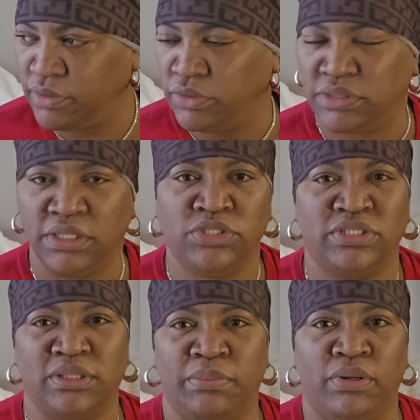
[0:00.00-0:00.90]
Oh, see,
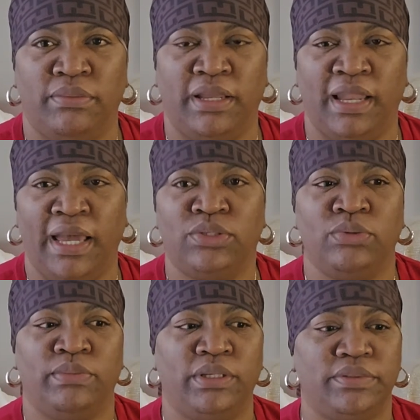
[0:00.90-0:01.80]
just a pull up the lie to
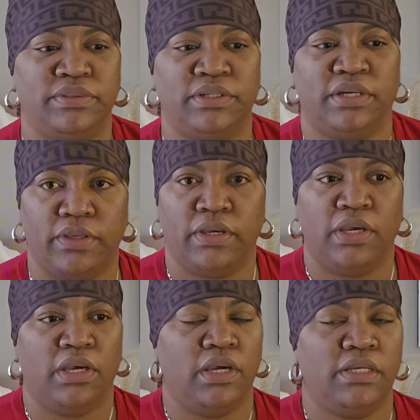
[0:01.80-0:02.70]
me.
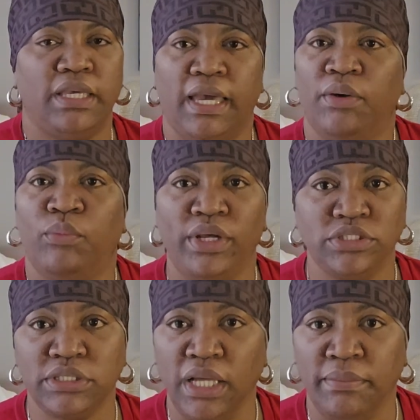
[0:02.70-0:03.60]
Yeah, when
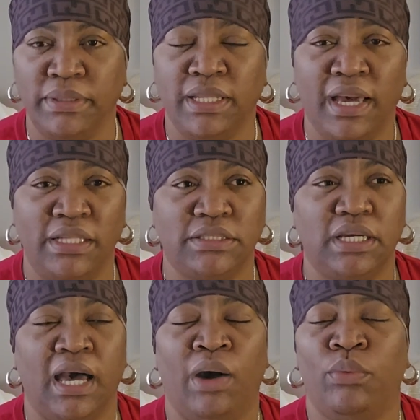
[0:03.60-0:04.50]
she told me that,
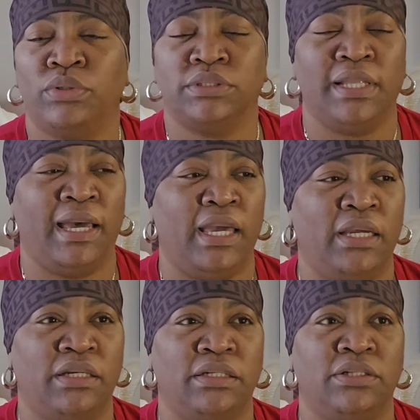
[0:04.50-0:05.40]
I was
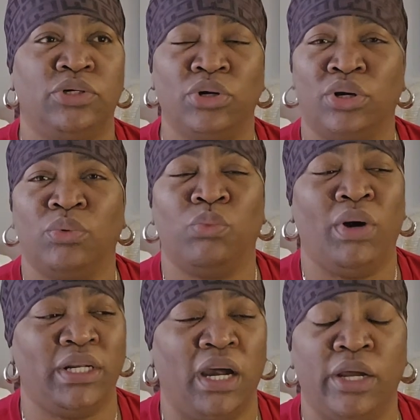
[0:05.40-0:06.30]
like, girl,
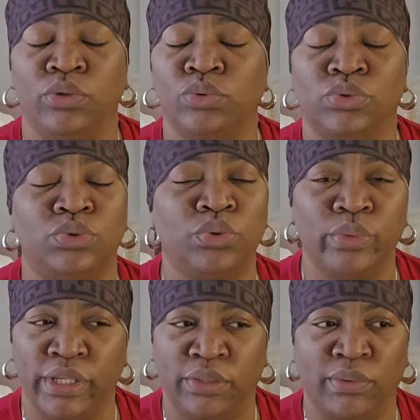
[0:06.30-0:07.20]
what are you
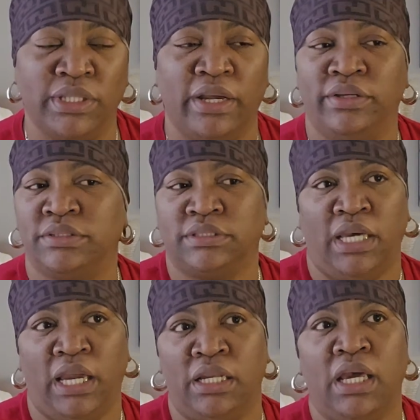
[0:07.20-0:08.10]
doing? What are you
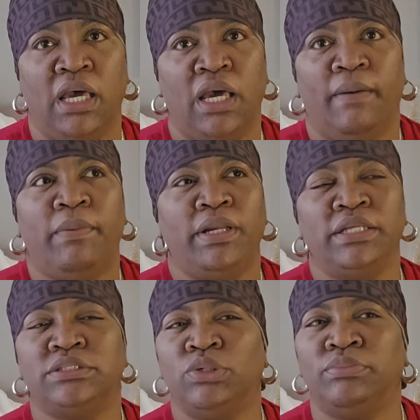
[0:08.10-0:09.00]
saying? But
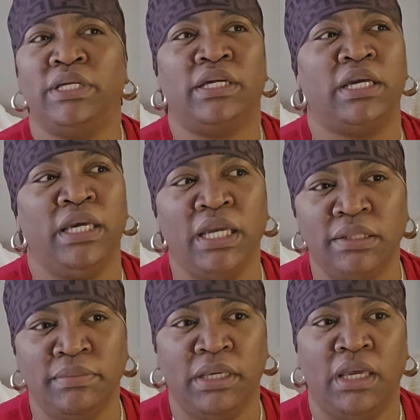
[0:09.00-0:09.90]
then something hit
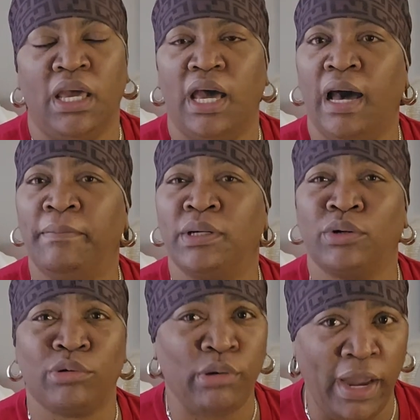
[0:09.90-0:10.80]
me. I'm a
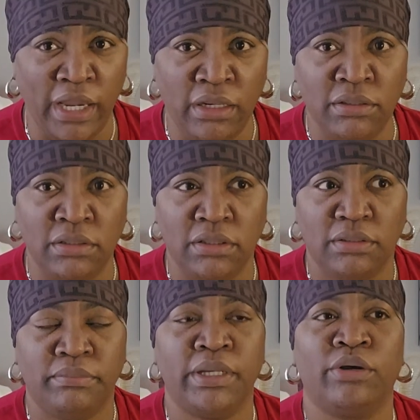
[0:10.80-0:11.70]
cry, you know?
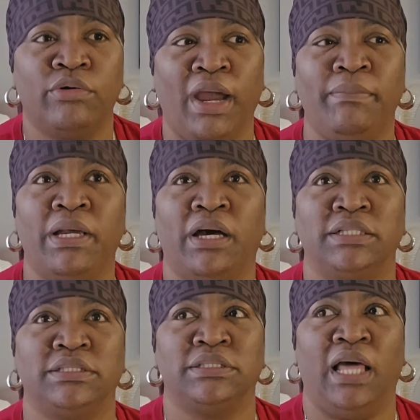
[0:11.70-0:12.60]
Me cry
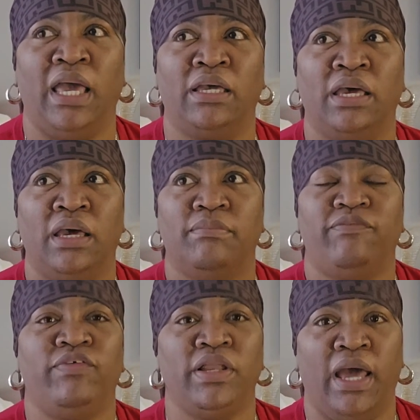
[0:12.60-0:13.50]
because it's like, me
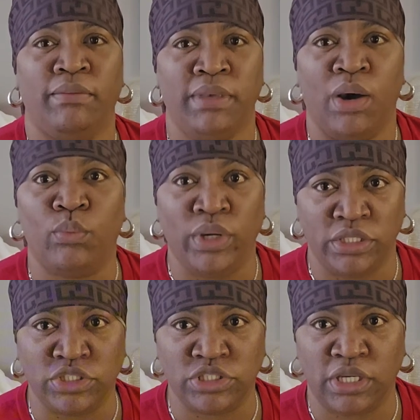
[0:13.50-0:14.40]
feel like me a
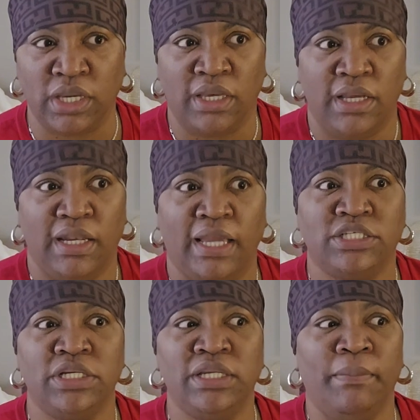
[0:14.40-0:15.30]
win she. Like
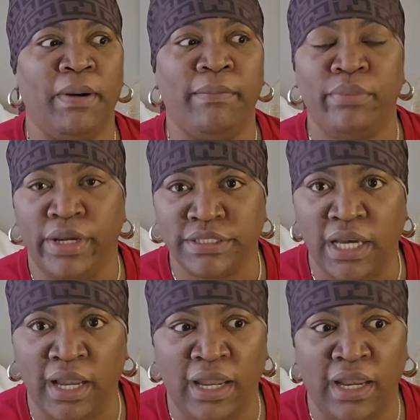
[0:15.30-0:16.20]
she did the palm breast
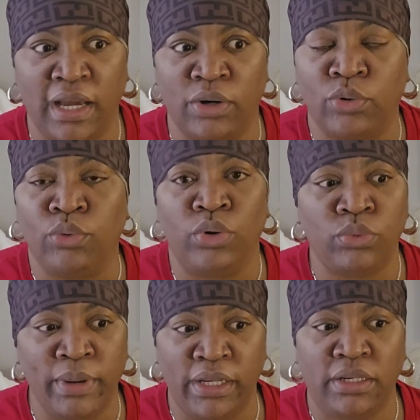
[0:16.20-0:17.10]
all along. Grown
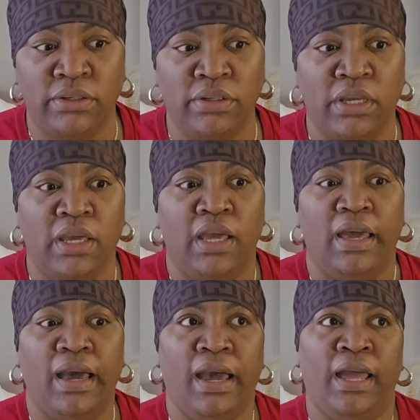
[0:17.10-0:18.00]
woman, you know?
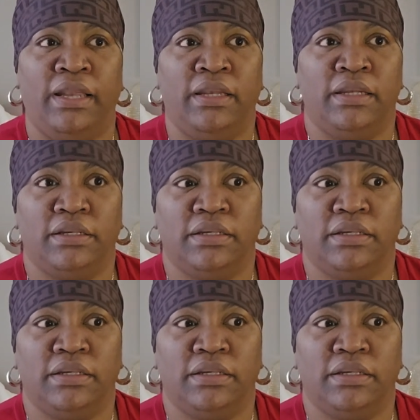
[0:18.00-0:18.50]
And